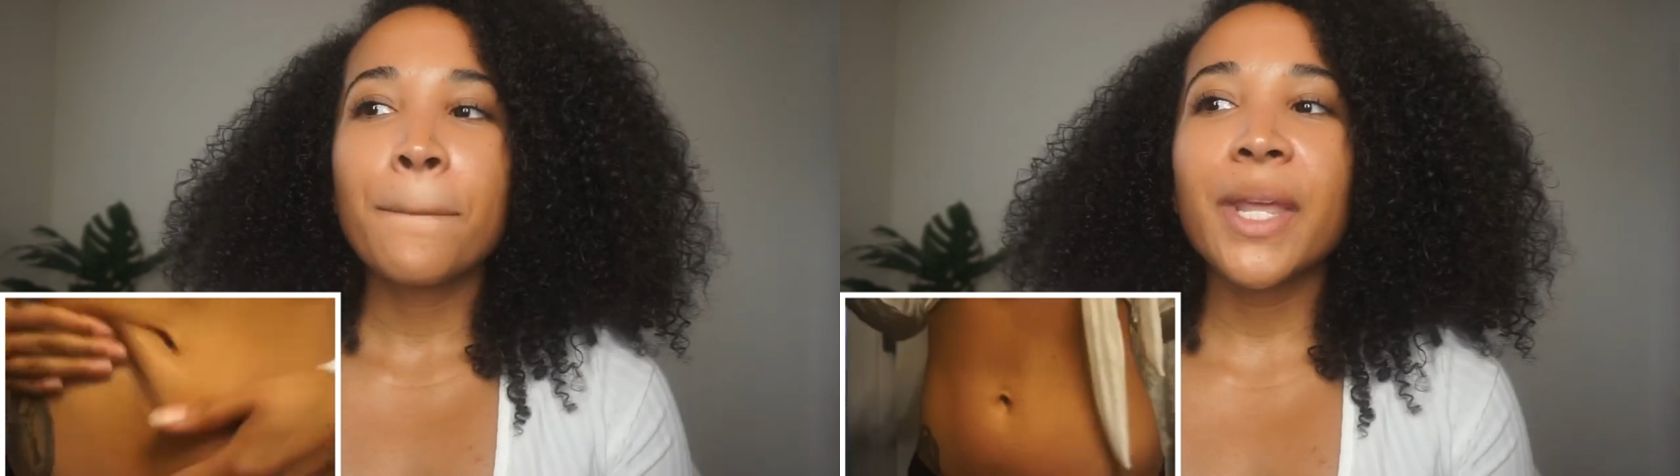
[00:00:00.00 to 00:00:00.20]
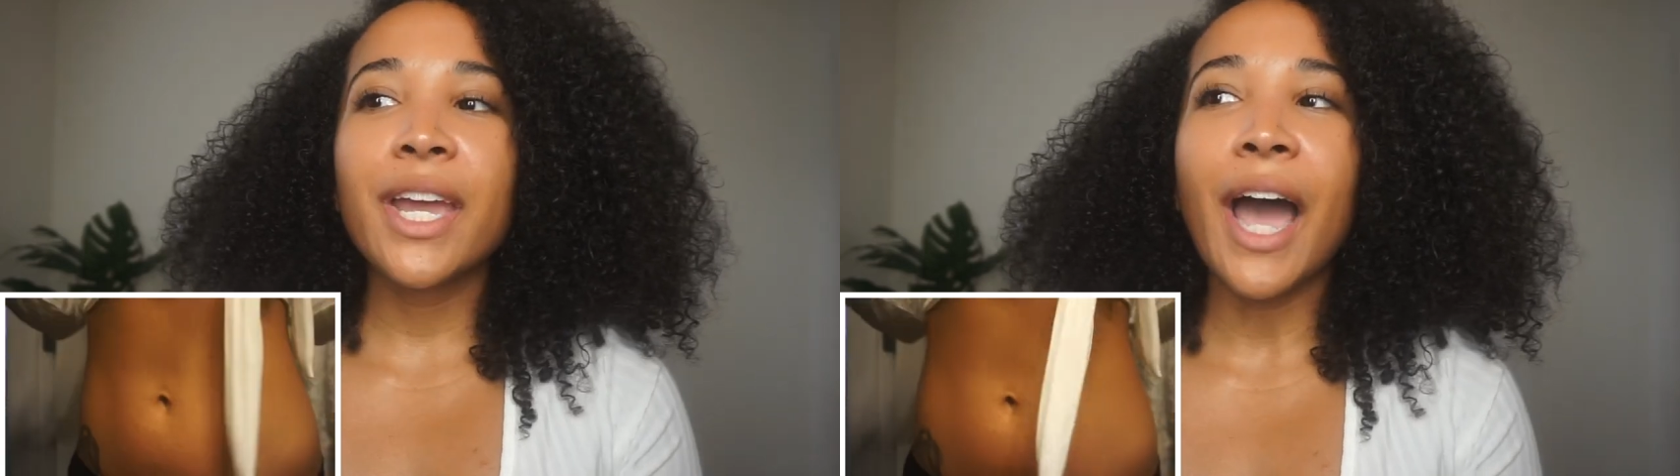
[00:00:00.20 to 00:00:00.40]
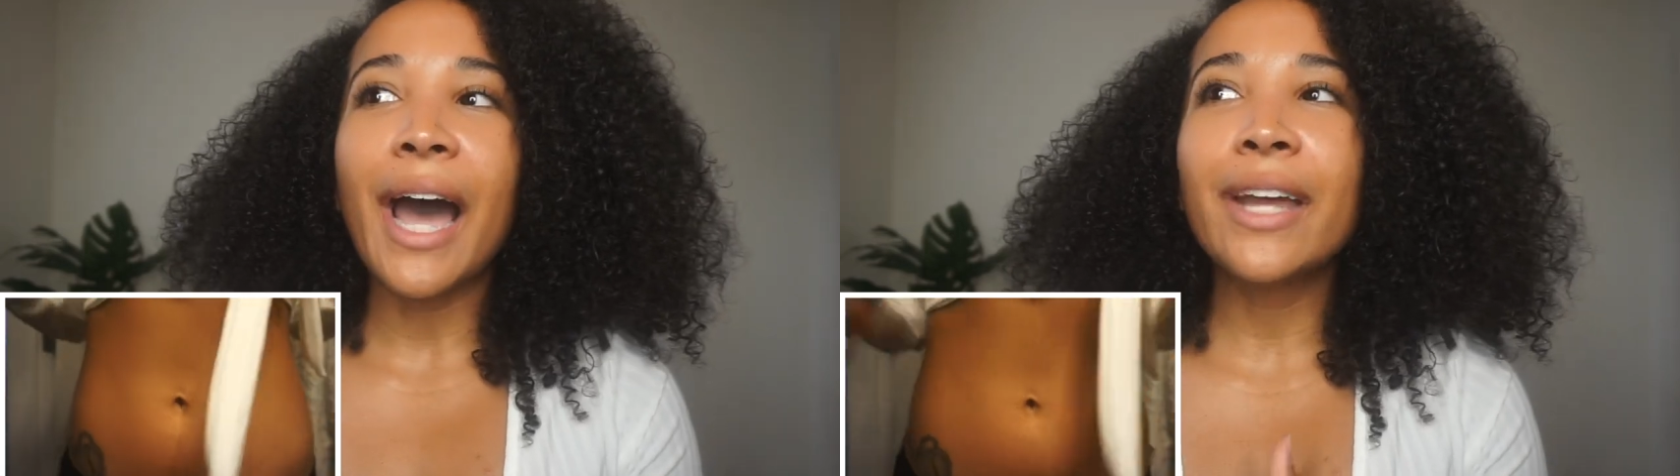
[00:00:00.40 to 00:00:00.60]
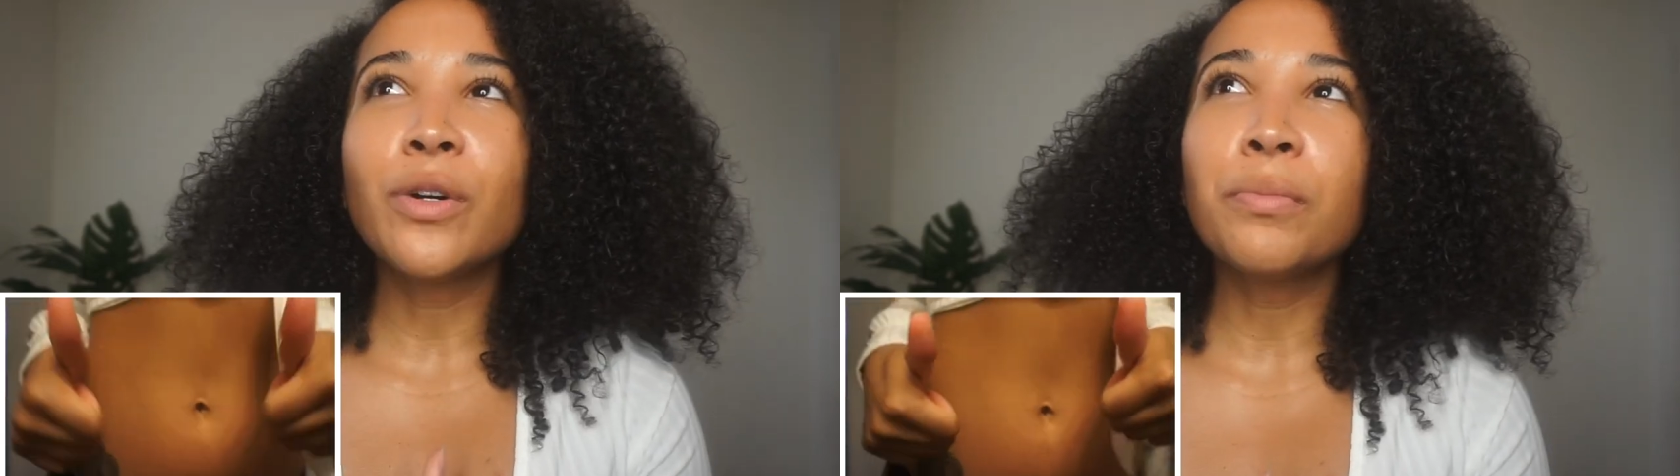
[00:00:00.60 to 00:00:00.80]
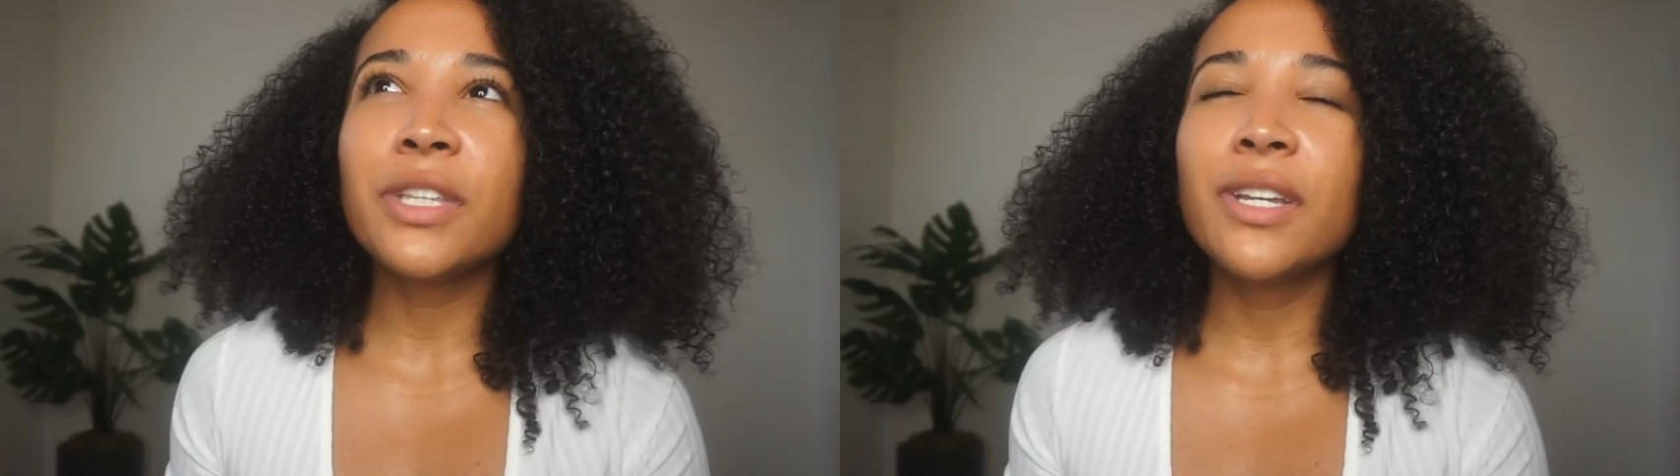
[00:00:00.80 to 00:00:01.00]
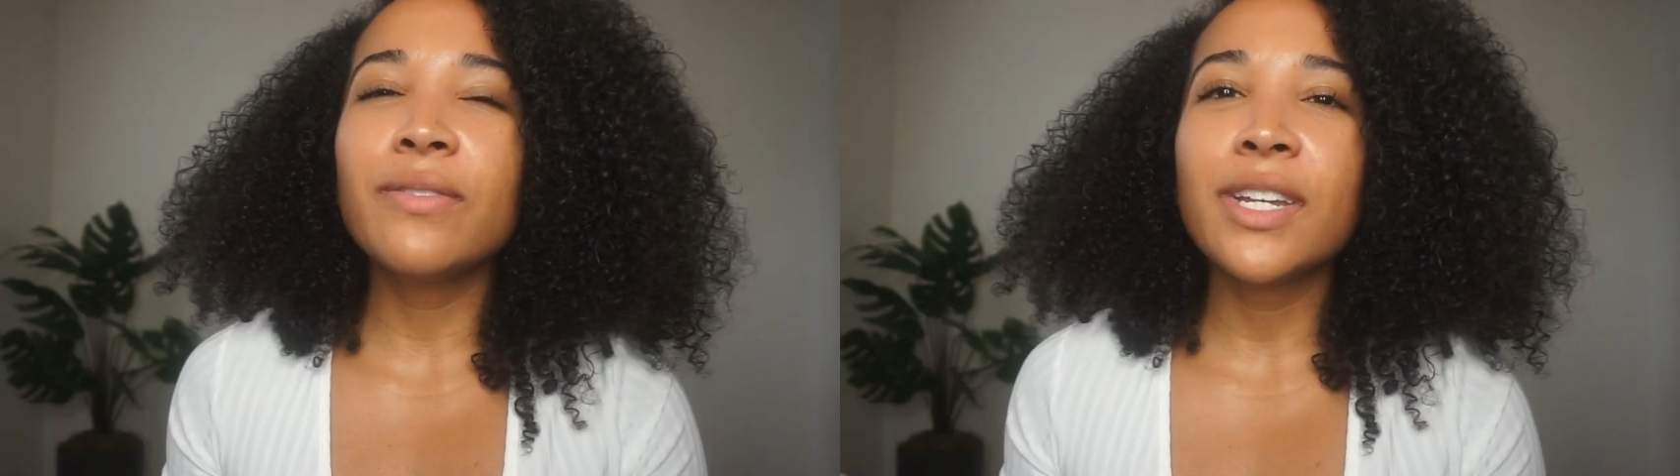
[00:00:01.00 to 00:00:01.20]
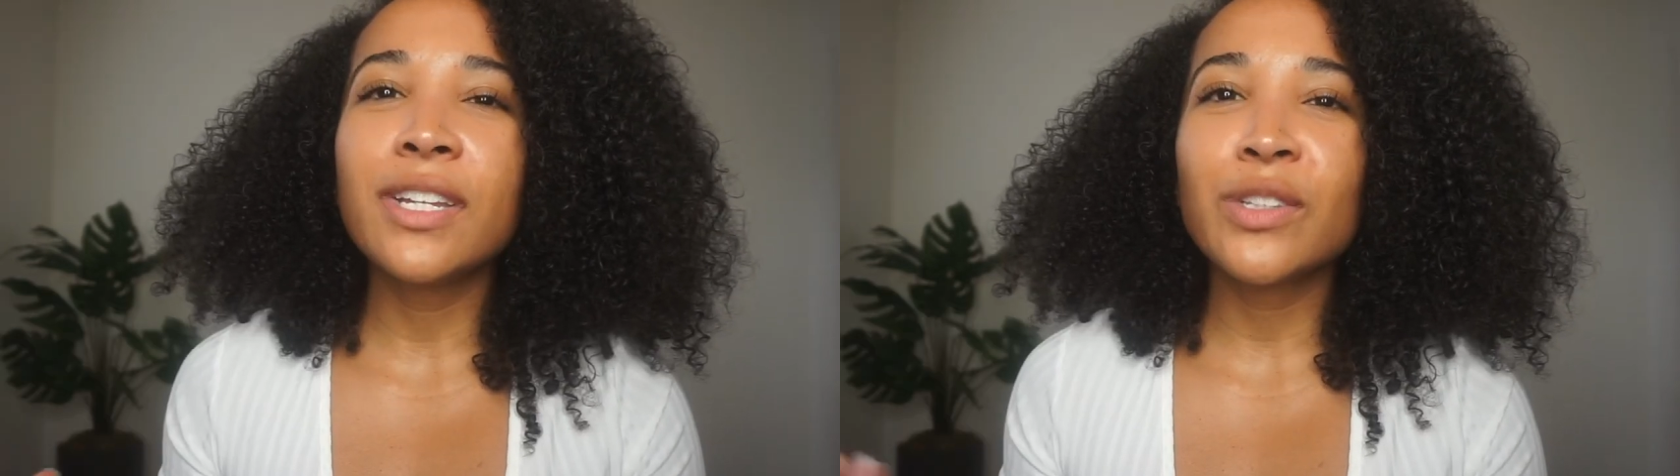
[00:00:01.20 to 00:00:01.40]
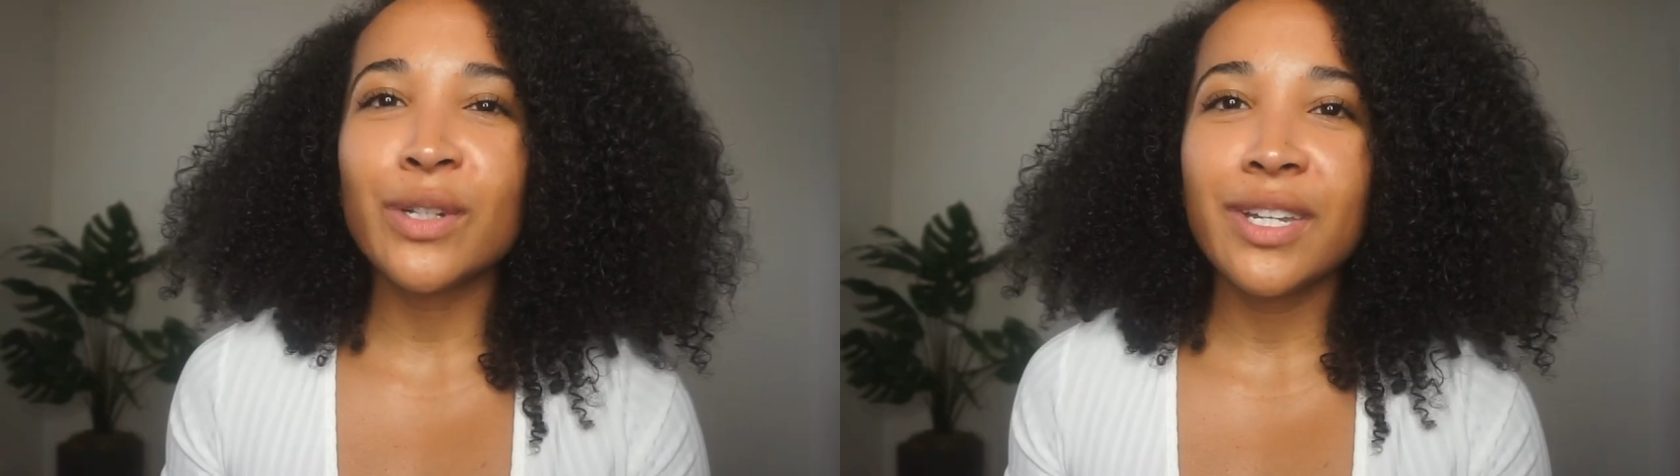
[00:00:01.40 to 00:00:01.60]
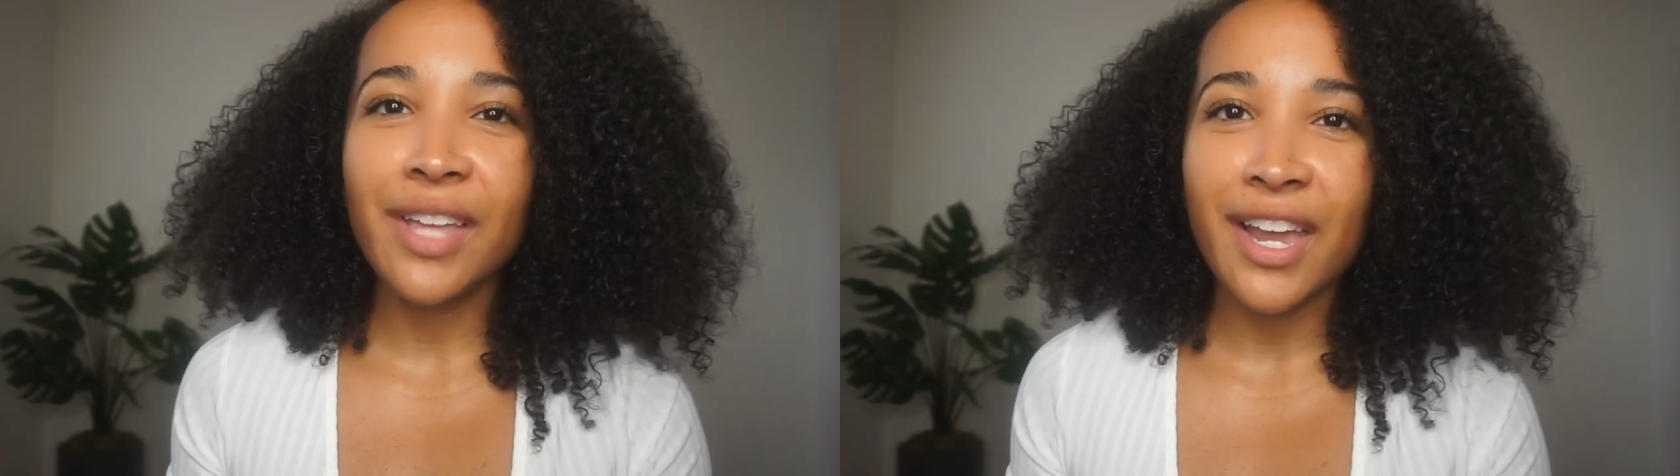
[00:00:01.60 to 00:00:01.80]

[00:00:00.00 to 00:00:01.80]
Like I don't believe in looking like